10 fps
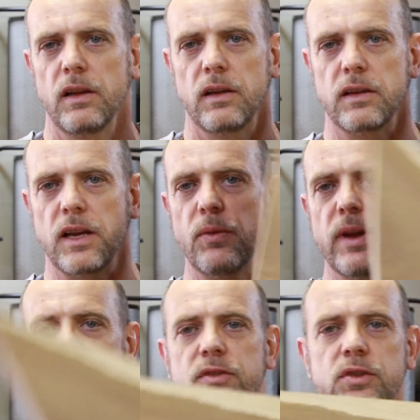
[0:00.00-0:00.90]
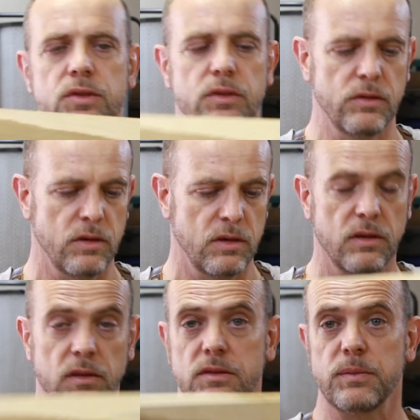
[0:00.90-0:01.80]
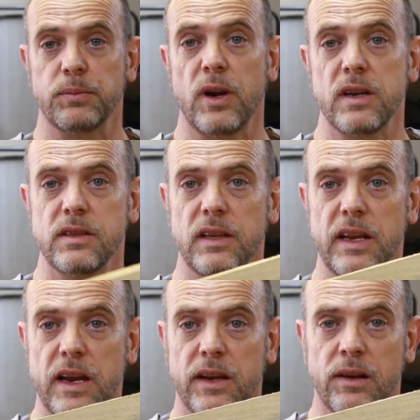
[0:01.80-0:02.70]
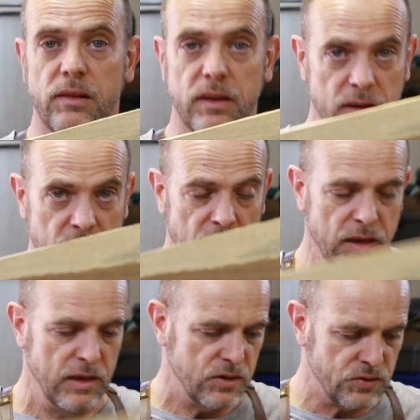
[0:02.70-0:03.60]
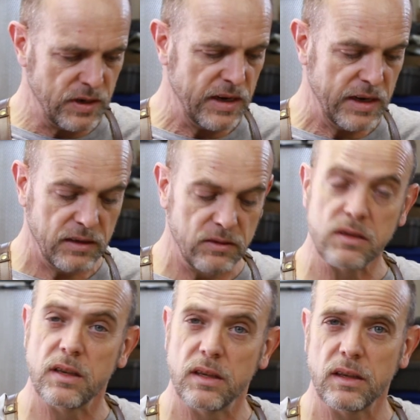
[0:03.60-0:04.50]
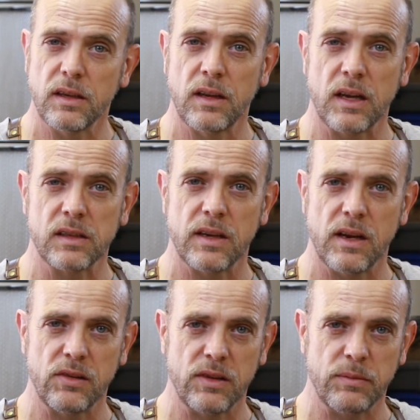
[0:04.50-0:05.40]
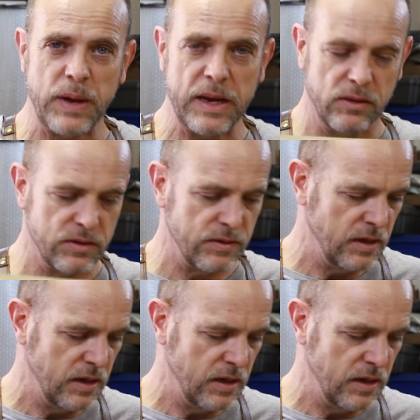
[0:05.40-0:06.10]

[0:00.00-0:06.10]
Now we have 2 surprisingly accurate triangles cut out of the panels.